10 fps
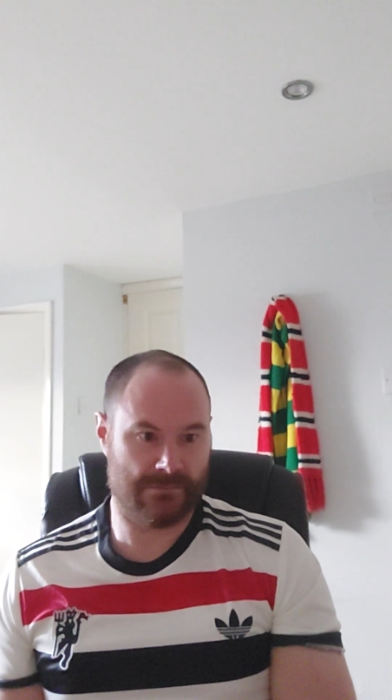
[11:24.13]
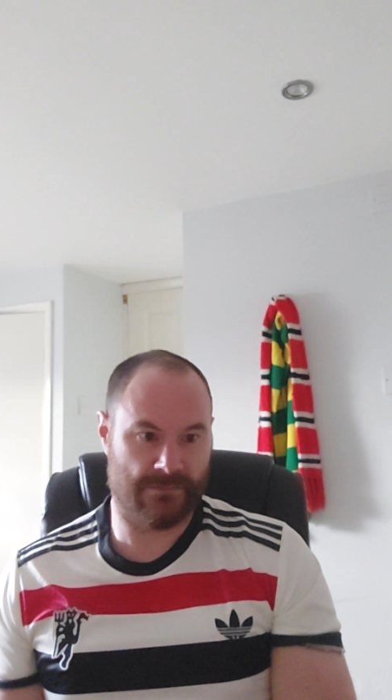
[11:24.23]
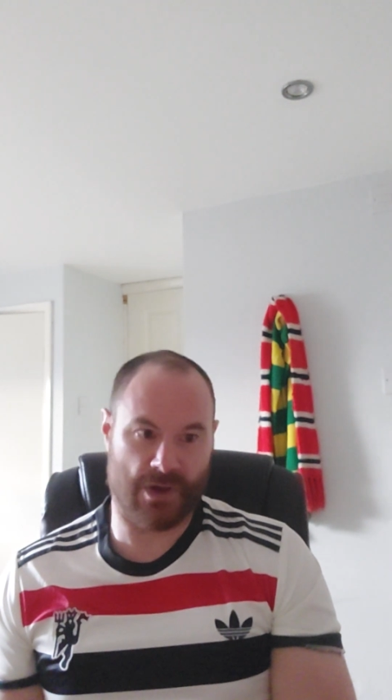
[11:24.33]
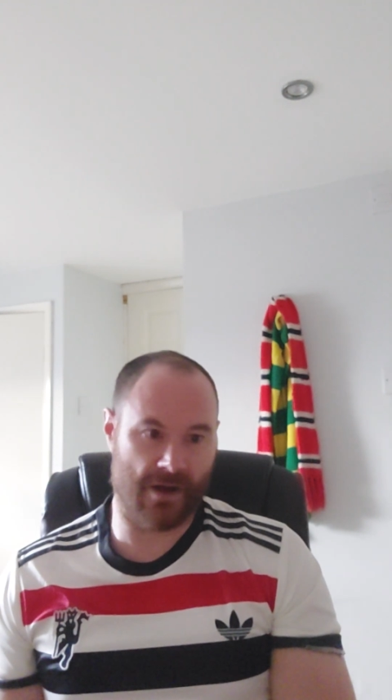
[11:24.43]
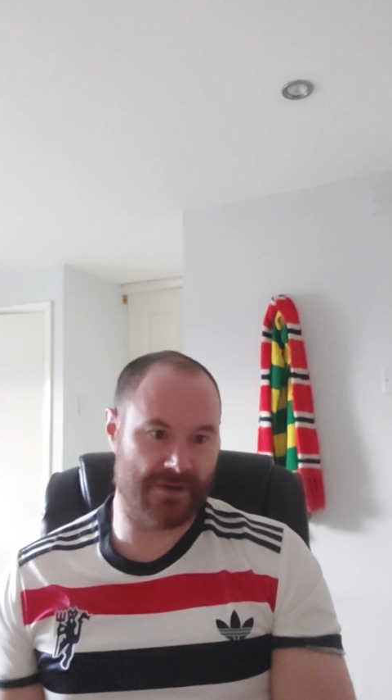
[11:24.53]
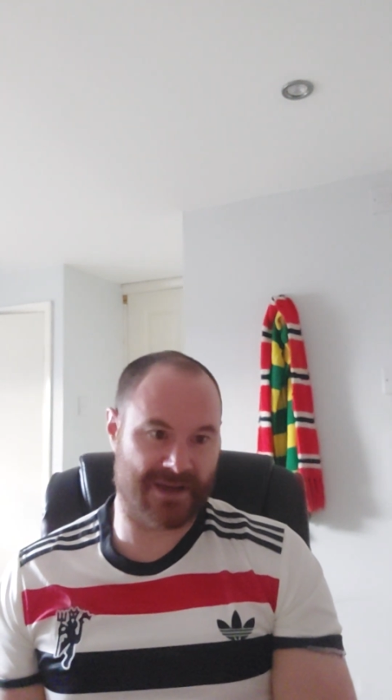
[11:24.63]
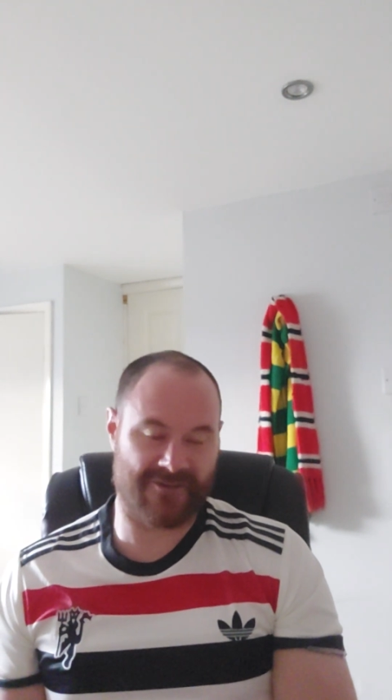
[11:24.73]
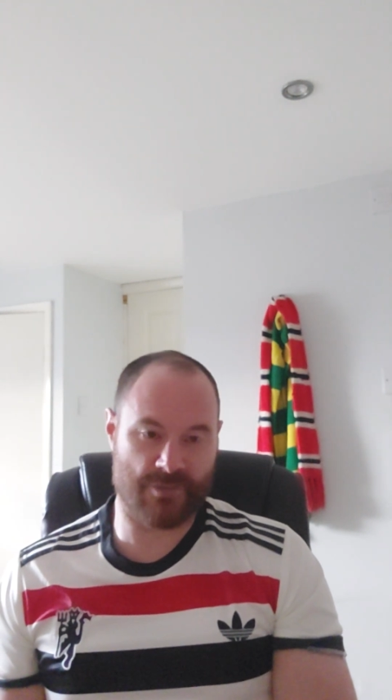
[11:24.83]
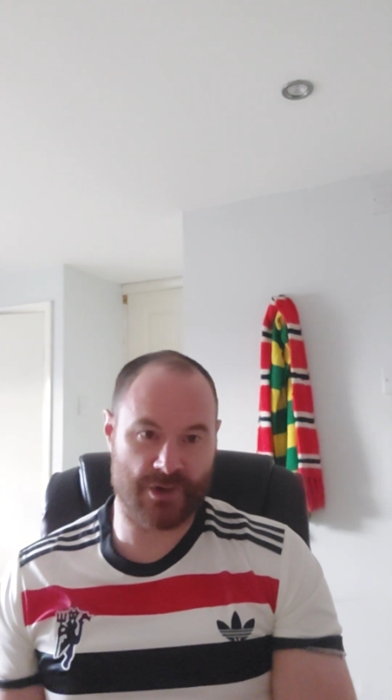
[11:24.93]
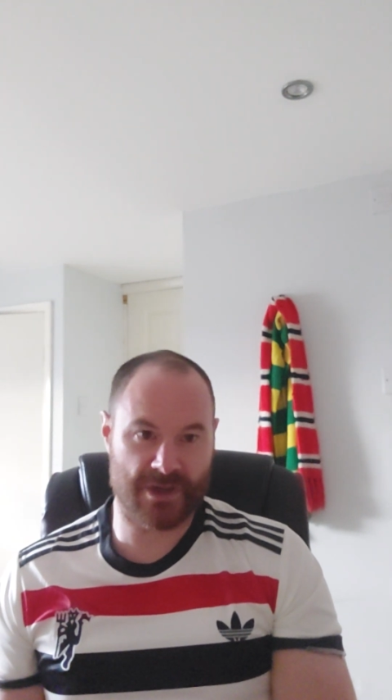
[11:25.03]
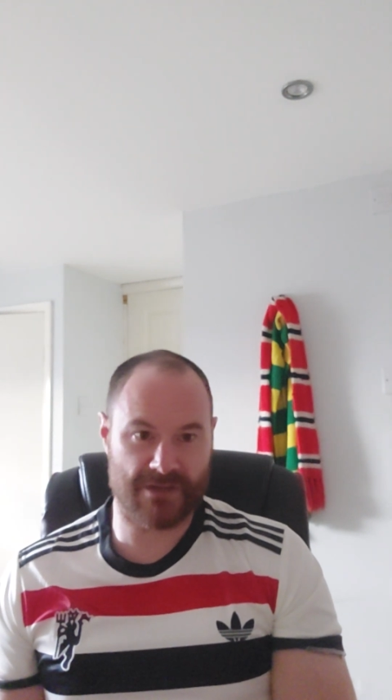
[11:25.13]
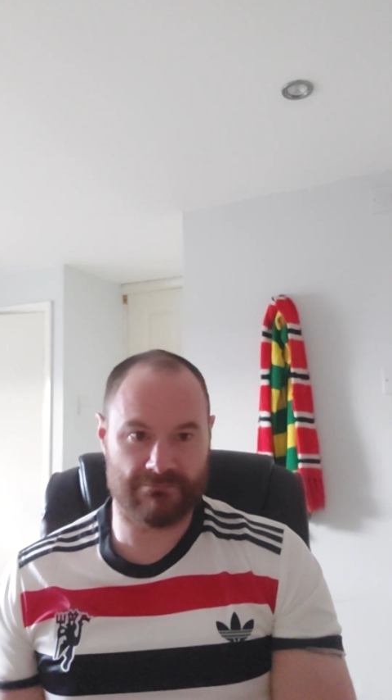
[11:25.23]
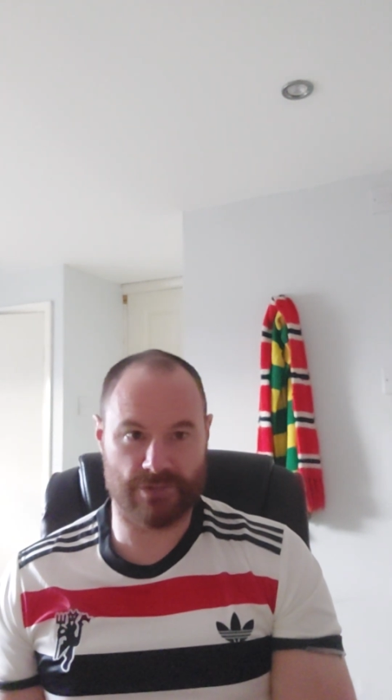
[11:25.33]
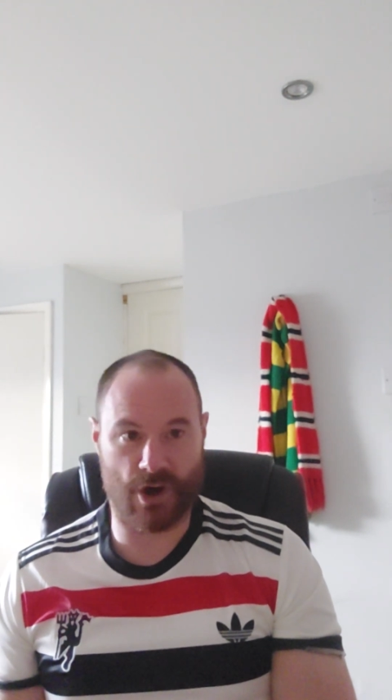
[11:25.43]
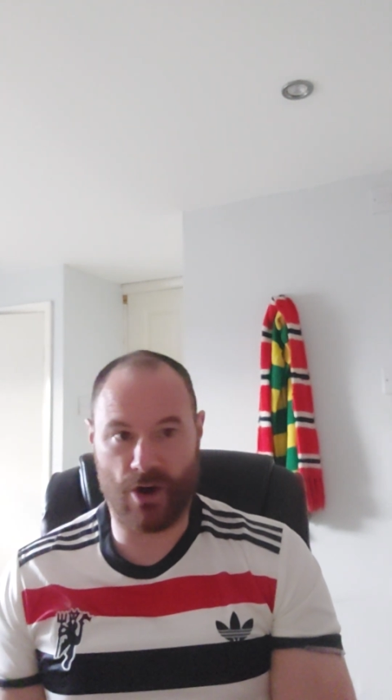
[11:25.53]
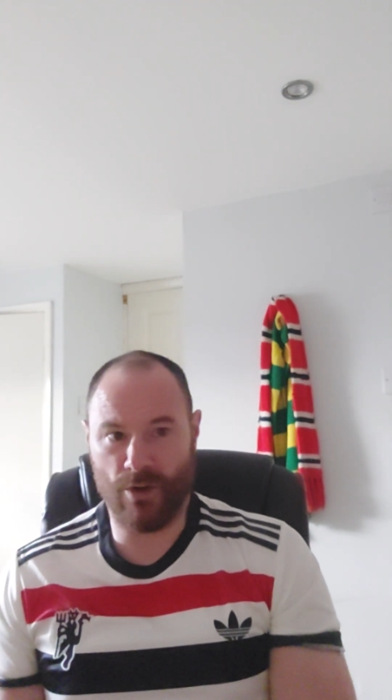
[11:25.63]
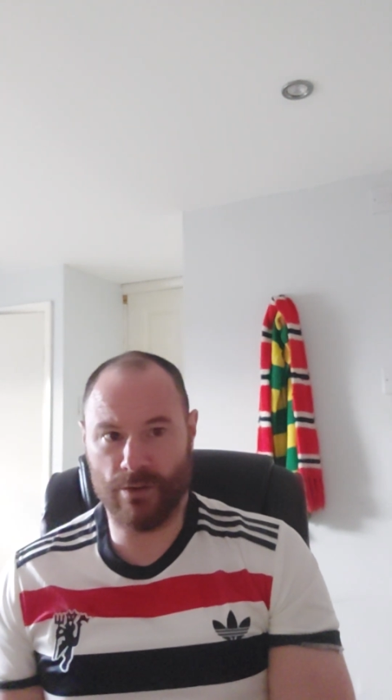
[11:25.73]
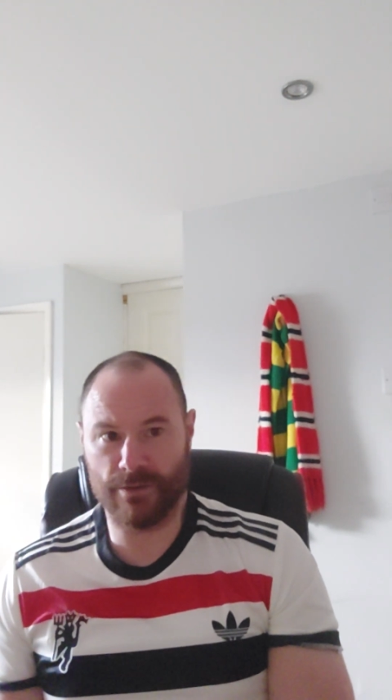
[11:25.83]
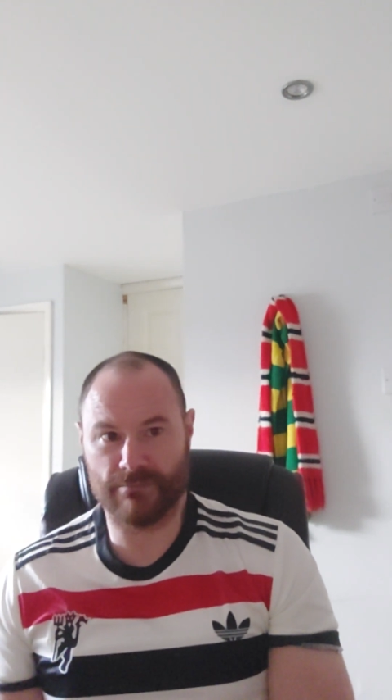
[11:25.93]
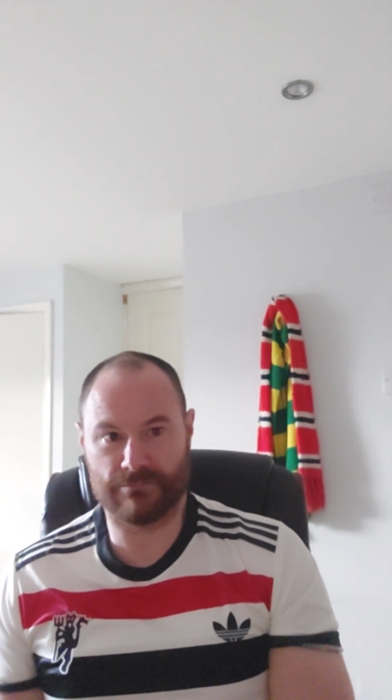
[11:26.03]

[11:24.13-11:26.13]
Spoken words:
not on daft money, not old,